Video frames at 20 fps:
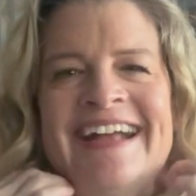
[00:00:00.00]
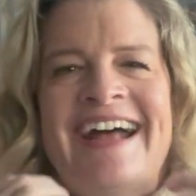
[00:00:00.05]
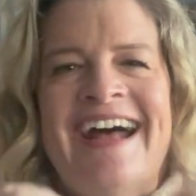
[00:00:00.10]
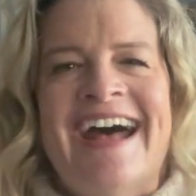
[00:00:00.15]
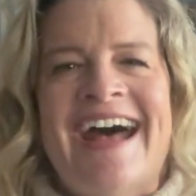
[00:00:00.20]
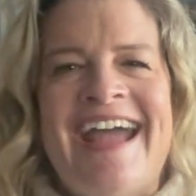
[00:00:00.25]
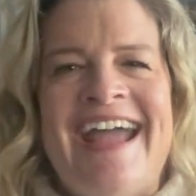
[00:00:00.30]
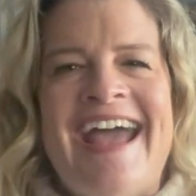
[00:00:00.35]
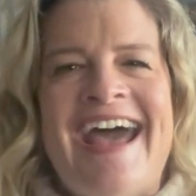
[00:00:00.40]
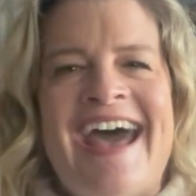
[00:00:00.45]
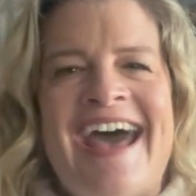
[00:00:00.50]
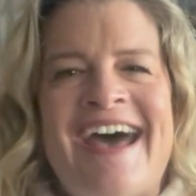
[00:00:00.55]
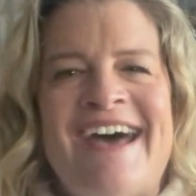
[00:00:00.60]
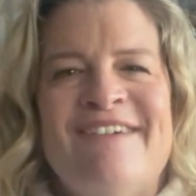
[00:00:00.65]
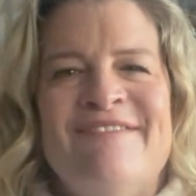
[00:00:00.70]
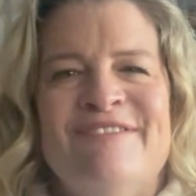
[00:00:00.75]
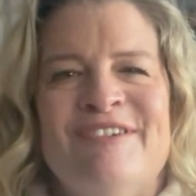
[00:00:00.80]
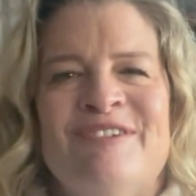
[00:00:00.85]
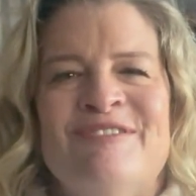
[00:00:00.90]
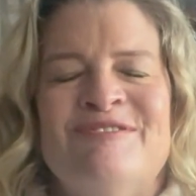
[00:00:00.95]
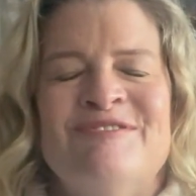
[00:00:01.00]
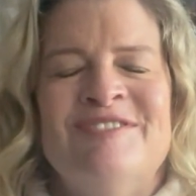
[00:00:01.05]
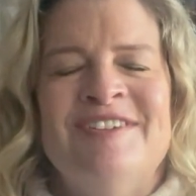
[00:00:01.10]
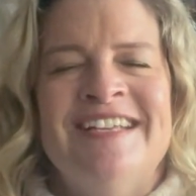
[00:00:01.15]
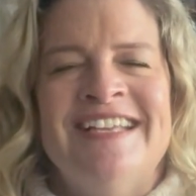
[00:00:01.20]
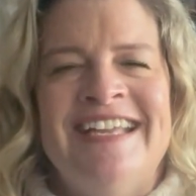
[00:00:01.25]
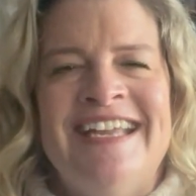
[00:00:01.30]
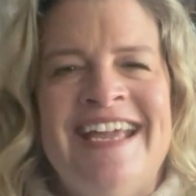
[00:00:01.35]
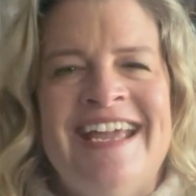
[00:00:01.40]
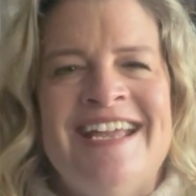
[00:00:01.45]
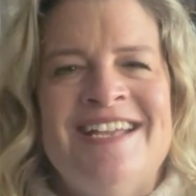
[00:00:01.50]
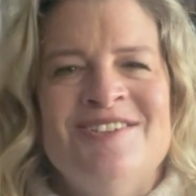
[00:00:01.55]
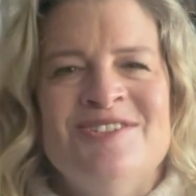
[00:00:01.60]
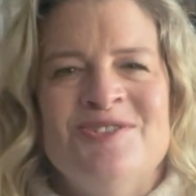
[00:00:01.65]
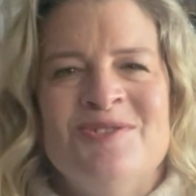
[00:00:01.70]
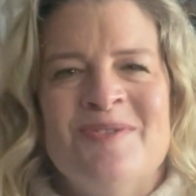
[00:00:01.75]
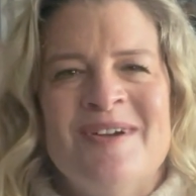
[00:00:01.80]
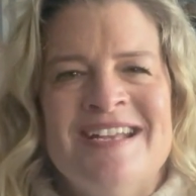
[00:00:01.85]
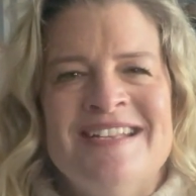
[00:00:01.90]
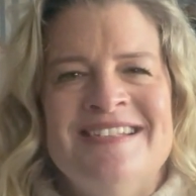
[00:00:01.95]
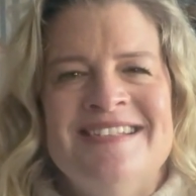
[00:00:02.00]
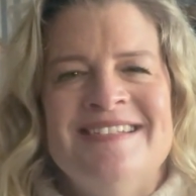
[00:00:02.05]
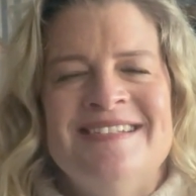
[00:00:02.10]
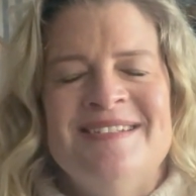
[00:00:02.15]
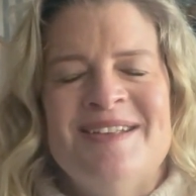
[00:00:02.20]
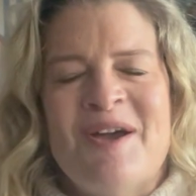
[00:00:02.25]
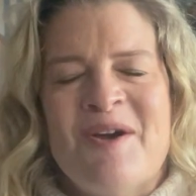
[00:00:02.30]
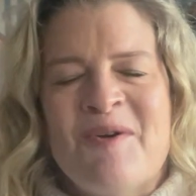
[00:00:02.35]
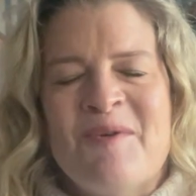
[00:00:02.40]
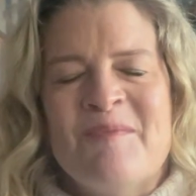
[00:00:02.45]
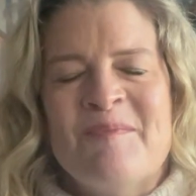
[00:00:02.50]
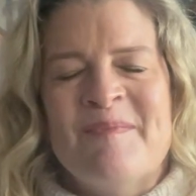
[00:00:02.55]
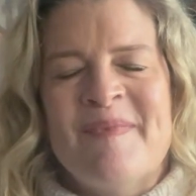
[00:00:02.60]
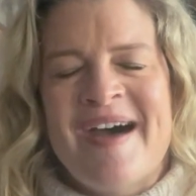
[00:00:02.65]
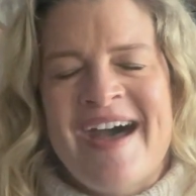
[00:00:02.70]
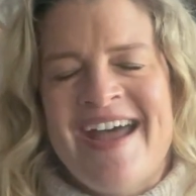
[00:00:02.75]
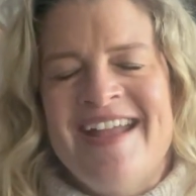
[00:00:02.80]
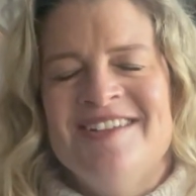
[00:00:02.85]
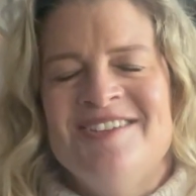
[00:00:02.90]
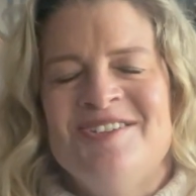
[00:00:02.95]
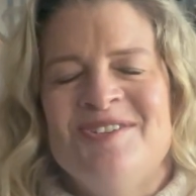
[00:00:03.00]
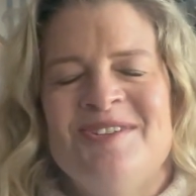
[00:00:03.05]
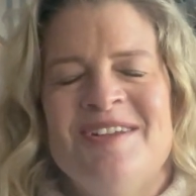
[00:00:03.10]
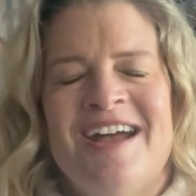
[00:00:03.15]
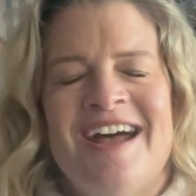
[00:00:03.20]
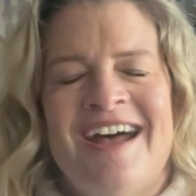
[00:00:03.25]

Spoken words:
I have really enjoyed so much